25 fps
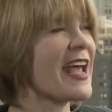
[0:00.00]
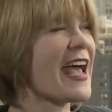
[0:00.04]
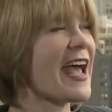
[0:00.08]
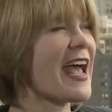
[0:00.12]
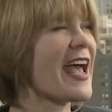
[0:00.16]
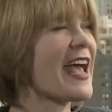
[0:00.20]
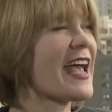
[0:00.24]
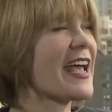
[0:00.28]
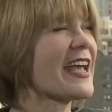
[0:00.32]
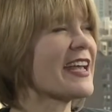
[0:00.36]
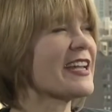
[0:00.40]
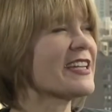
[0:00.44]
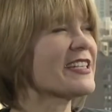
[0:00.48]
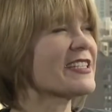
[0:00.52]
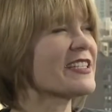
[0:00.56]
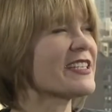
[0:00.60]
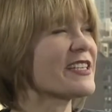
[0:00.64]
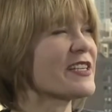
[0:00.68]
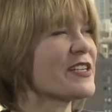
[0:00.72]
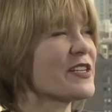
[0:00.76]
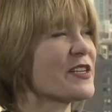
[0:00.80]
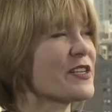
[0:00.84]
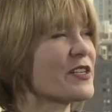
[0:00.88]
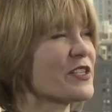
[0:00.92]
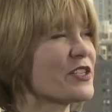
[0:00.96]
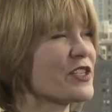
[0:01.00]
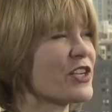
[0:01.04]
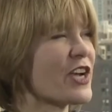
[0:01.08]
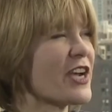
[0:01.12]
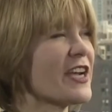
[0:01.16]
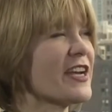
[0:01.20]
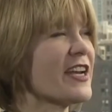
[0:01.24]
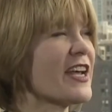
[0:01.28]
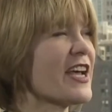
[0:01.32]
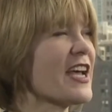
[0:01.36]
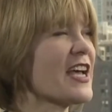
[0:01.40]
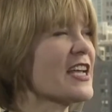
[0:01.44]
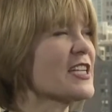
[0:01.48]
And
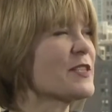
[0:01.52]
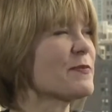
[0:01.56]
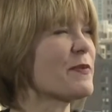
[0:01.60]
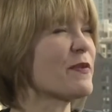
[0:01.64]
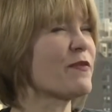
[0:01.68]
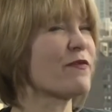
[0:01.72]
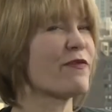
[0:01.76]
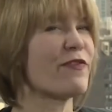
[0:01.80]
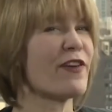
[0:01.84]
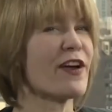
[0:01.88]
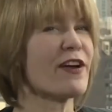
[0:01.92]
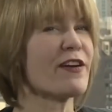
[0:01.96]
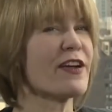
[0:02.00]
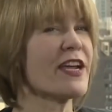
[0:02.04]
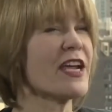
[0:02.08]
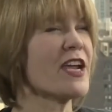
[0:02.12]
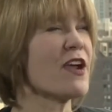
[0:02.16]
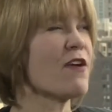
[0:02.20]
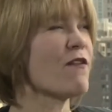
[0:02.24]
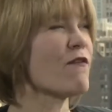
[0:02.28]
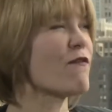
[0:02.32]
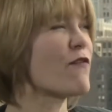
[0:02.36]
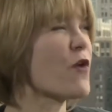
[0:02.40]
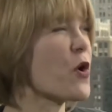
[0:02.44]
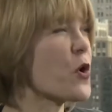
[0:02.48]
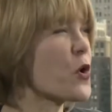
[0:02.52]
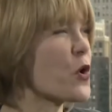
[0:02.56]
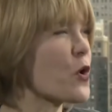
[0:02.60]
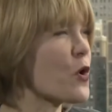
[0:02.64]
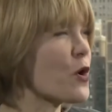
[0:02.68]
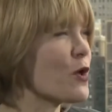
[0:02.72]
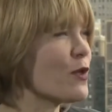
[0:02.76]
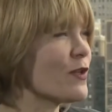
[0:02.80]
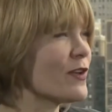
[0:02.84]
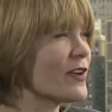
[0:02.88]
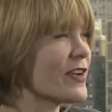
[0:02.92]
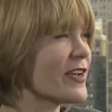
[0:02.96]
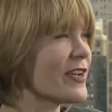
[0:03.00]
China has been very
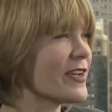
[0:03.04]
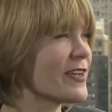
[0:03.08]
vocal,